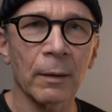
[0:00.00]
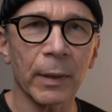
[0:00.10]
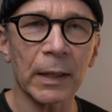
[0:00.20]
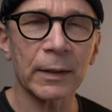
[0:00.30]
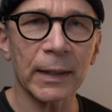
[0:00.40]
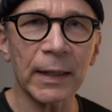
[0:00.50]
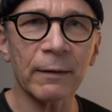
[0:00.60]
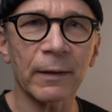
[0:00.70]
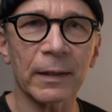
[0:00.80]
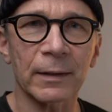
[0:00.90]
But
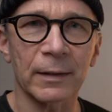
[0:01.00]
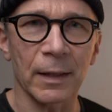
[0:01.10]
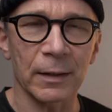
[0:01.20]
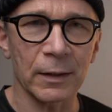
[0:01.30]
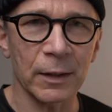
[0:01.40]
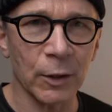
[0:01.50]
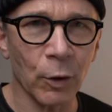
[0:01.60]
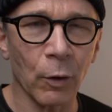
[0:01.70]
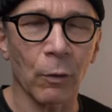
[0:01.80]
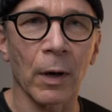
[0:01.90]
even
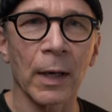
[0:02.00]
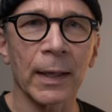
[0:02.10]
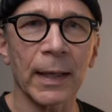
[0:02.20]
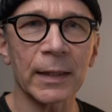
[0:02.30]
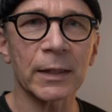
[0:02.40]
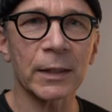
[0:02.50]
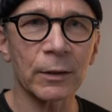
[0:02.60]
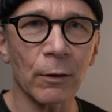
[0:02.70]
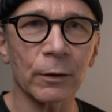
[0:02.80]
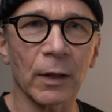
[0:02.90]
so, it's
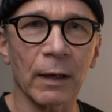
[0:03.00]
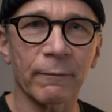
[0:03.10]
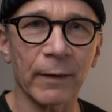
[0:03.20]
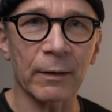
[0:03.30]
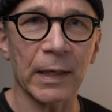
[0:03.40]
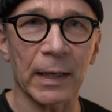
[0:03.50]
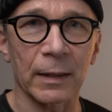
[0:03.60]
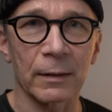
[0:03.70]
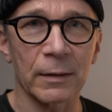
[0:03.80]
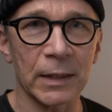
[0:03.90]
not a
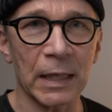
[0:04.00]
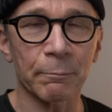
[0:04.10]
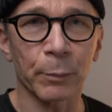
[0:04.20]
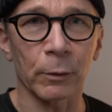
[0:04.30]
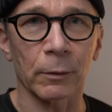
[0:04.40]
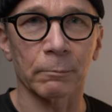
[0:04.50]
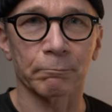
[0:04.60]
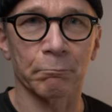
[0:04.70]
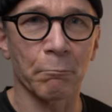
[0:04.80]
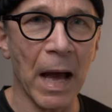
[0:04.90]
very
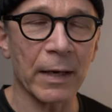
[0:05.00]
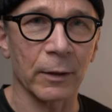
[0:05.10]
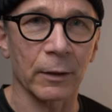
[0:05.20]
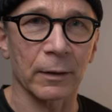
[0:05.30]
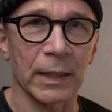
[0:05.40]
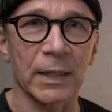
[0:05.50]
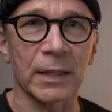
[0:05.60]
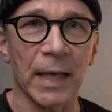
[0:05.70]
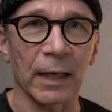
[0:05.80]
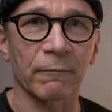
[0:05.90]
simple matter,
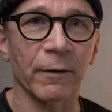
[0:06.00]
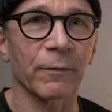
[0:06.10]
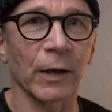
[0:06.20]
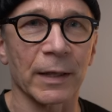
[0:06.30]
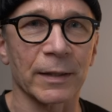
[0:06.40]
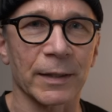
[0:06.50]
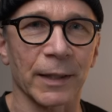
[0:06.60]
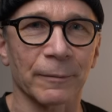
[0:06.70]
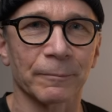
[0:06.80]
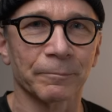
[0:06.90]
this equivalency.